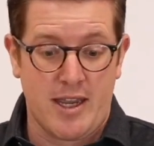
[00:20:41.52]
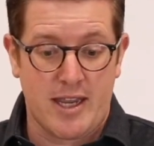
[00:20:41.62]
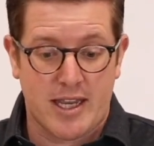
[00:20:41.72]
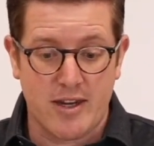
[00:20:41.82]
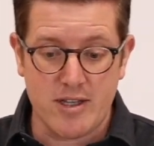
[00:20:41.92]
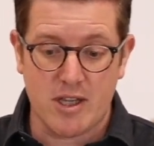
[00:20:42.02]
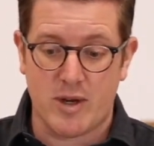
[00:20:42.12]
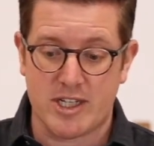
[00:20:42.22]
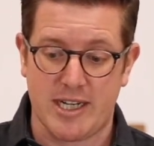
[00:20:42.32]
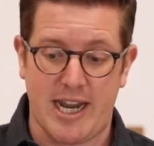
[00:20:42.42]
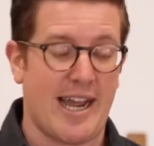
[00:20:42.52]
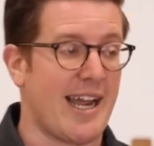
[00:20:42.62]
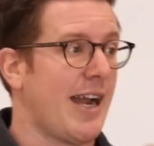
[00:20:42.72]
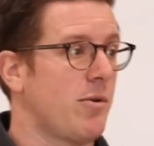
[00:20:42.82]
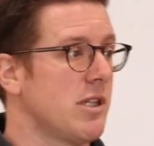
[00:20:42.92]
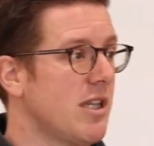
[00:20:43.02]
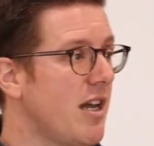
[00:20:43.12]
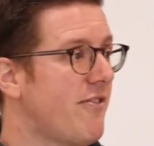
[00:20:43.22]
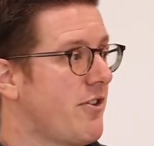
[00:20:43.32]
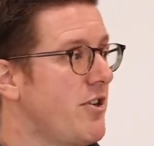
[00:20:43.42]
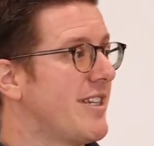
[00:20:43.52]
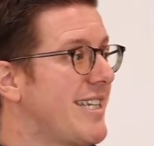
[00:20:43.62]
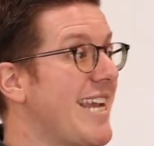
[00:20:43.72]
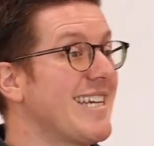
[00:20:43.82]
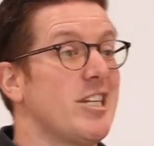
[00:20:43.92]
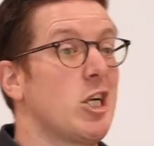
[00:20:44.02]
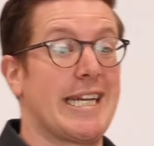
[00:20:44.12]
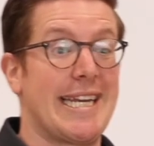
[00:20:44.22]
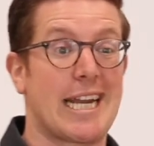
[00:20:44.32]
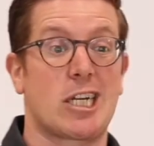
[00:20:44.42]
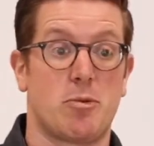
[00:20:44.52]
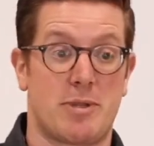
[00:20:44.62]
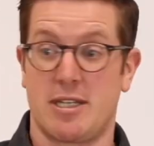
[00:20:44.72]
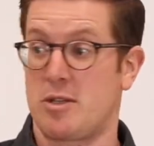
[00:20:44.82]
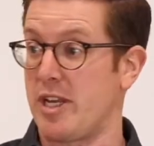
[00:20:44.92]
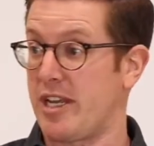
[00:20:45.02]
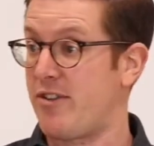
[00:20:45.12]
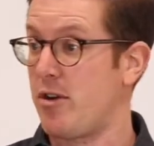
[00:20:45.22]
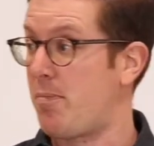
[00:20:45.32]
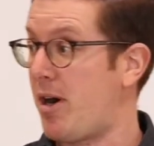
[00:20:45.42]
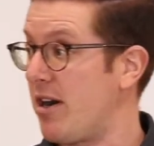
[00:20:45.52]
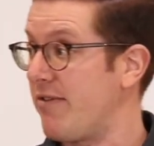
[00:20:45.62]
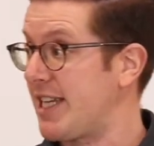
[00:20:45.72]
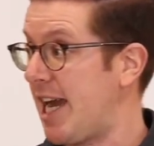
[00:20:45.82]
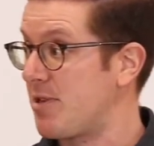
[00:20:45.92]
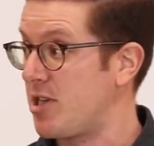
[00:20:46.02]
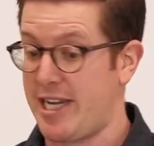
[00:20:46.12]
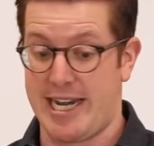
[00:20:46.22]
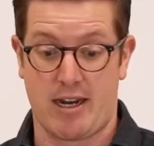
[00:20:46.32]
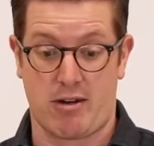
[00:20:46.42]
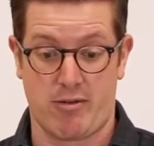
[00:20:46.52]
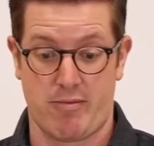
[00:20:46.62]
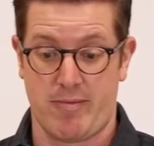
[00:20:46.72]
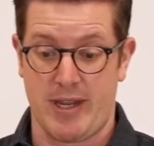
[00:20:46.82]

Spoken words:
Here's the question I would love for you to take into your Connect groups this week, if you're a part of a Tapestry Connect group.